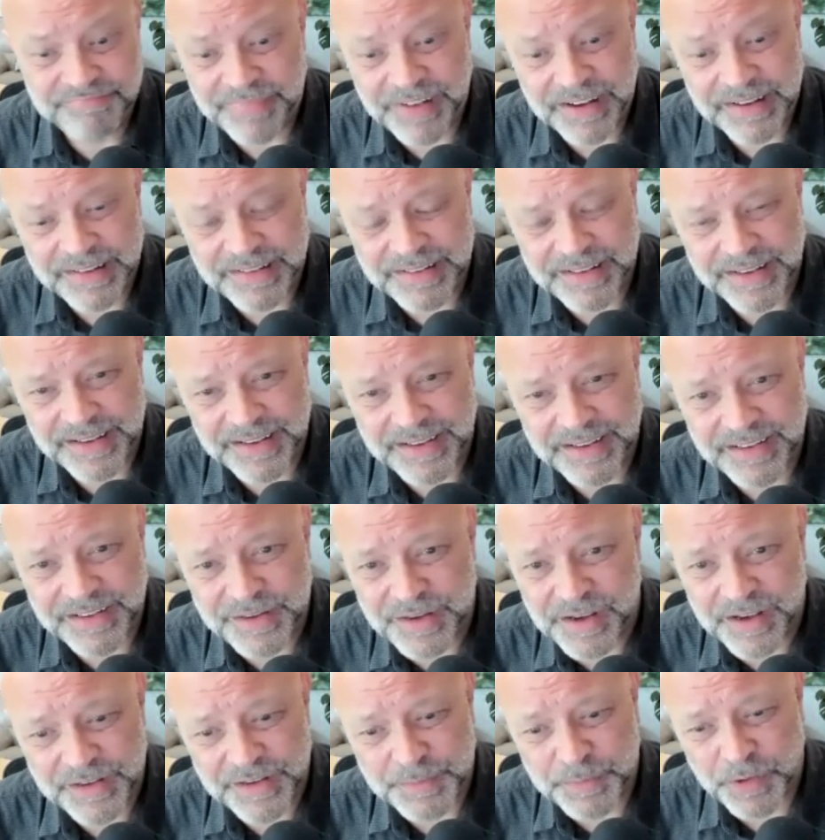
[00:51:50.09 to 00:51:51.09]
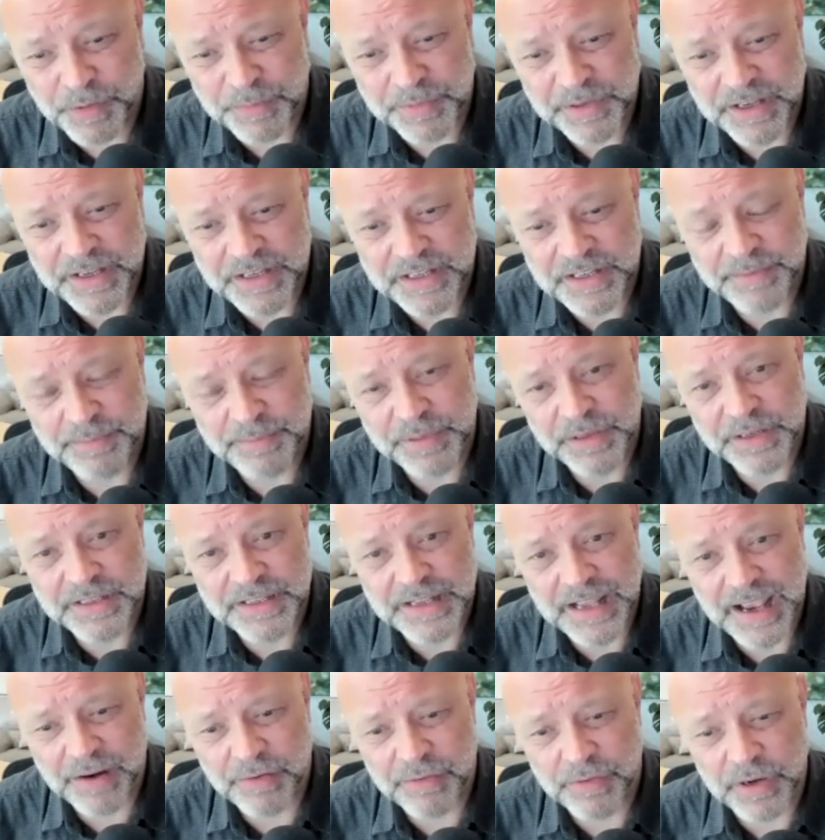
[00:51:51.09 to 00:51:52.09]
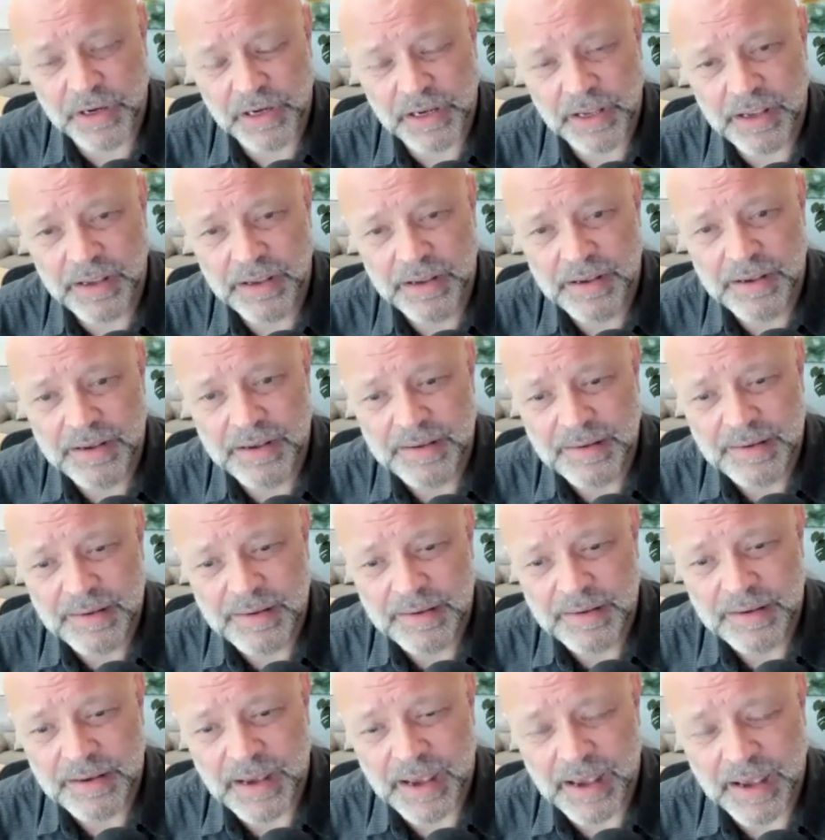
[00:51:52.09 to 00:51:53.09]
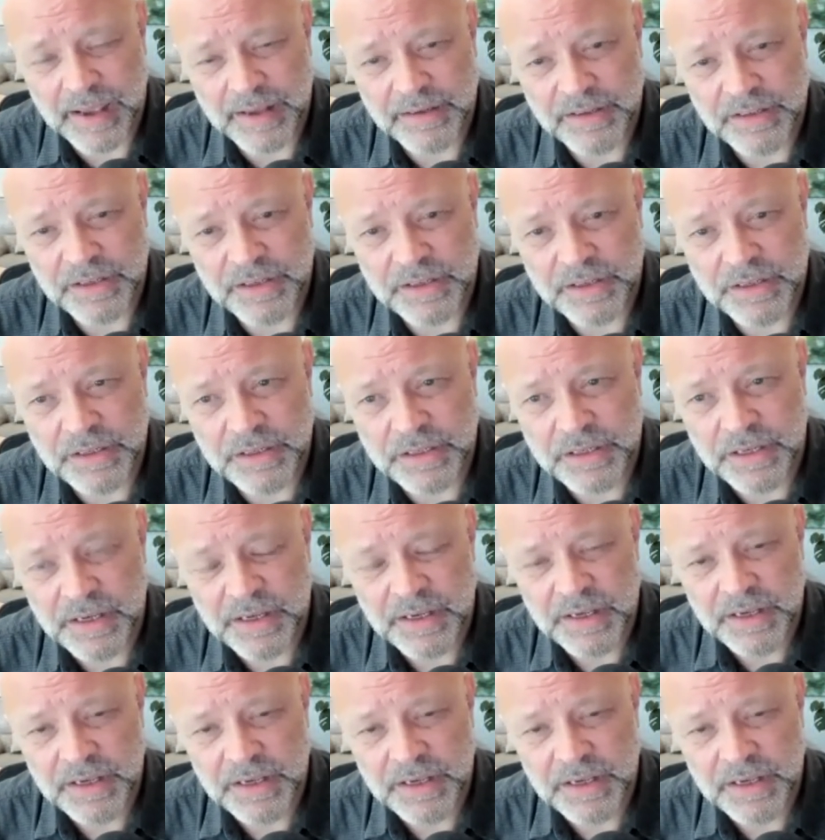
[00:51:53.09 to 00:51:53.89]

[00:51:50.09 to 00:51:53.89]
I think it's it's probably as simple as that, really. And